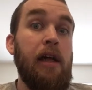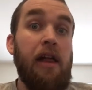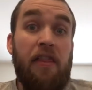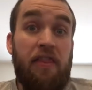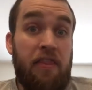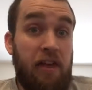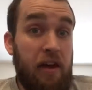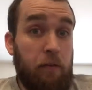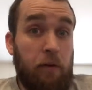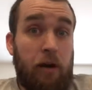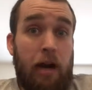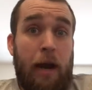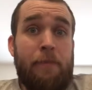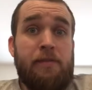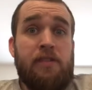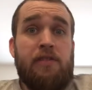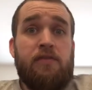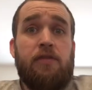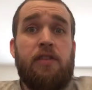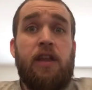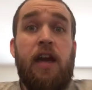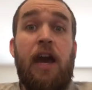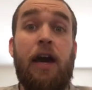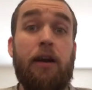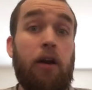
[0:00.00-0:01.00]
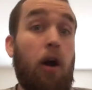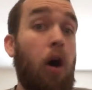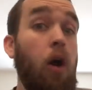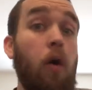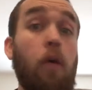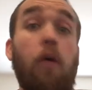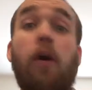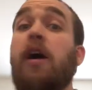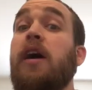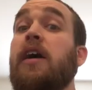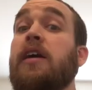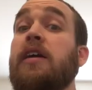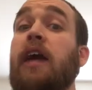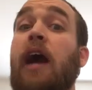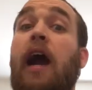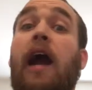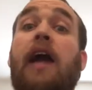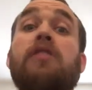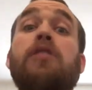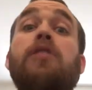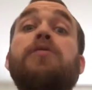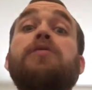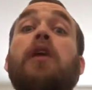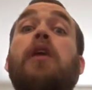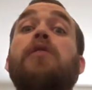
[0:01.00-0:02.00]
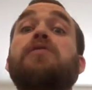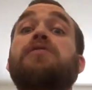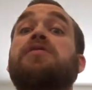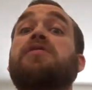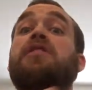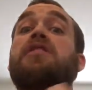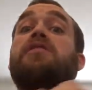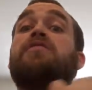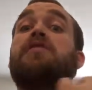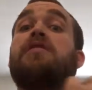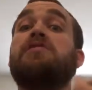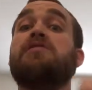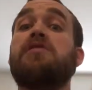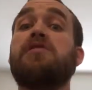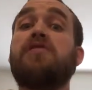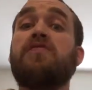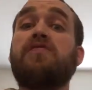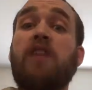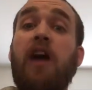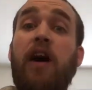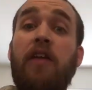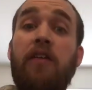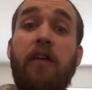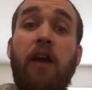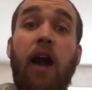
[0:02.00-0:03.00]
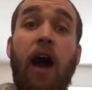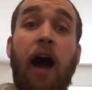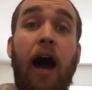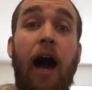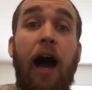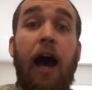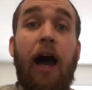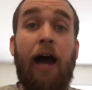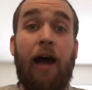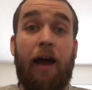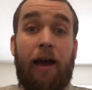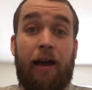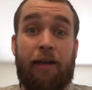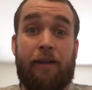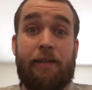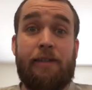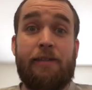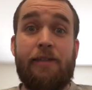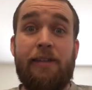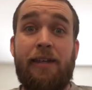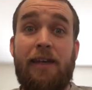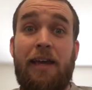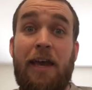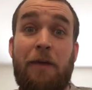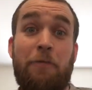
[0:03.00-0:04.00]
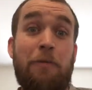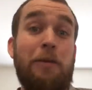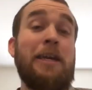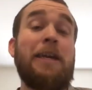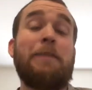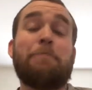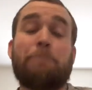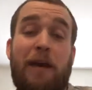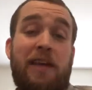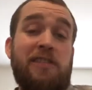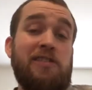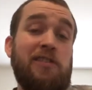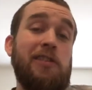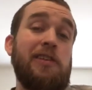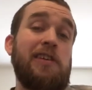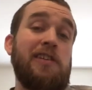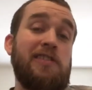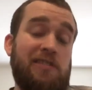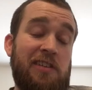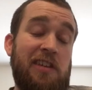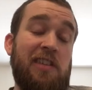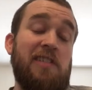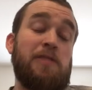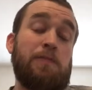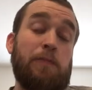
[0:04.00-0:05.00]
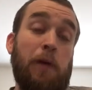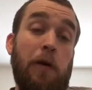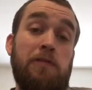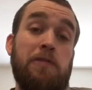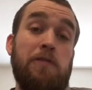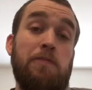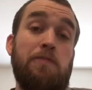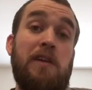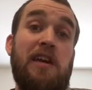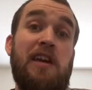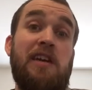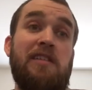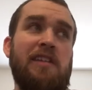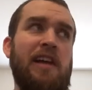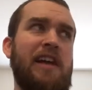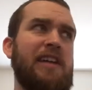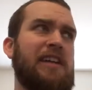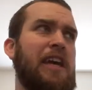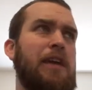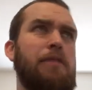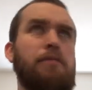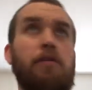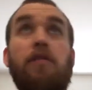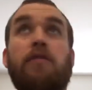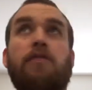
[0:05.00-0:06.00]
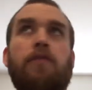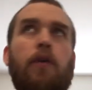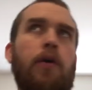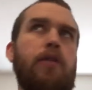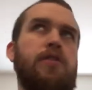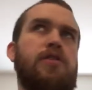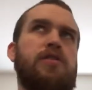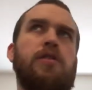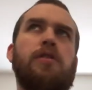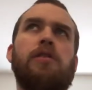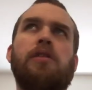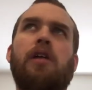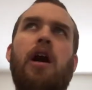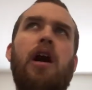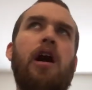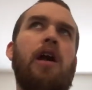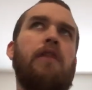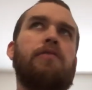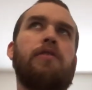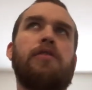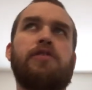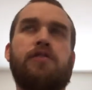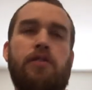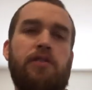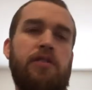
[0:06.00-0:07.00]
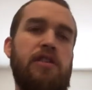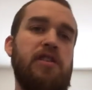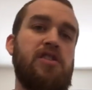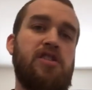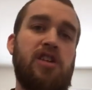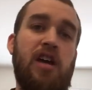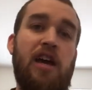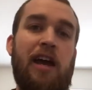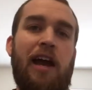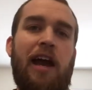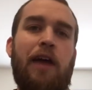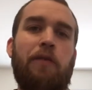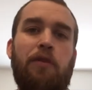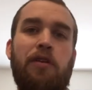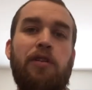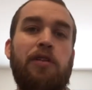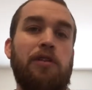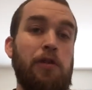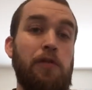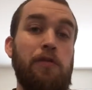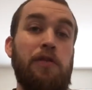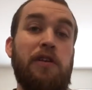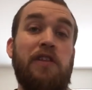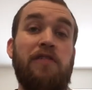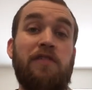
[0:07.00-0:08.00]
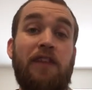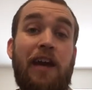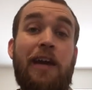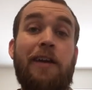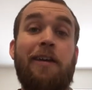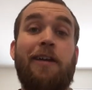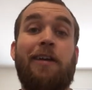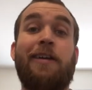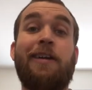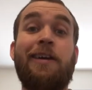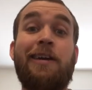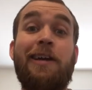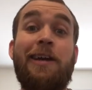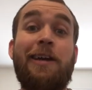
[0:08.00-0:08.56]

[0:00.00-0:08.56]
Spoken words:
Then what happens after that? Oh, Kylo goes and confronts his father, Han. And we get basically a scene supposed to be like a reversal of Return of the Jedi with Luke and Vader.